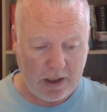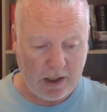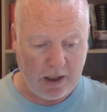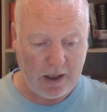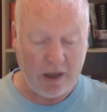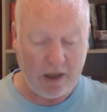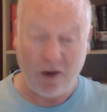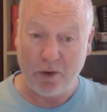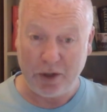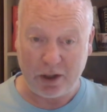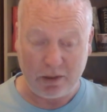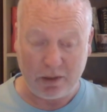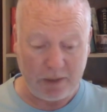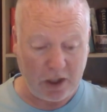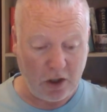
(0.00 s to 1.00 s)
On it
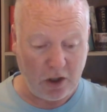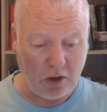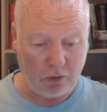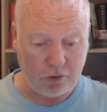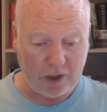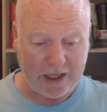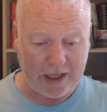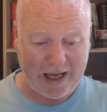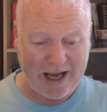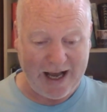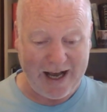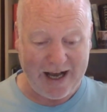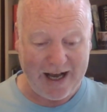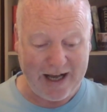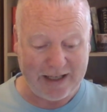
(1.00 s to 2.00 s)
can be colder,
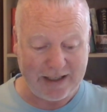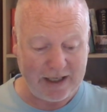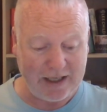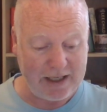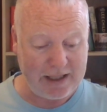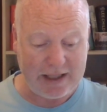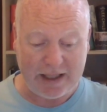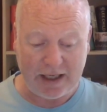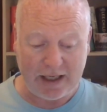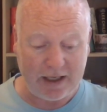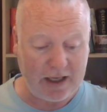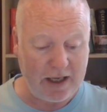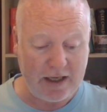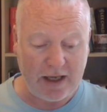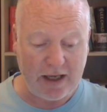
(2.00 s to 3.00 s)
and I think
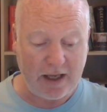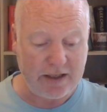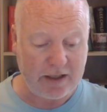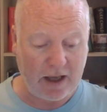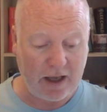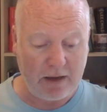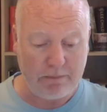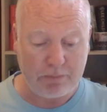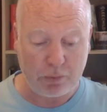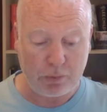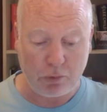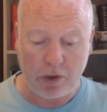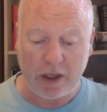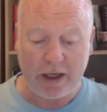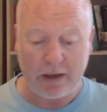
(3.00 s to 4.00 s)
he is a
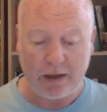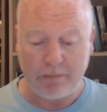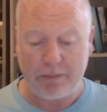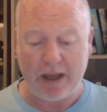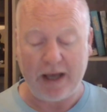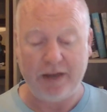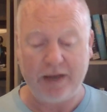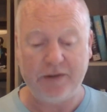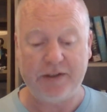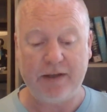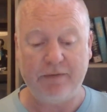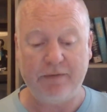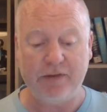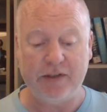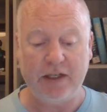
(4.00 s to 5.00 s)
brilliant bet at
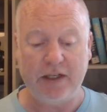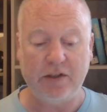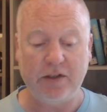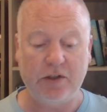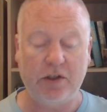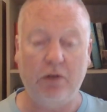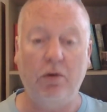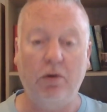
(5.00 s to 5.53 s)
17-2.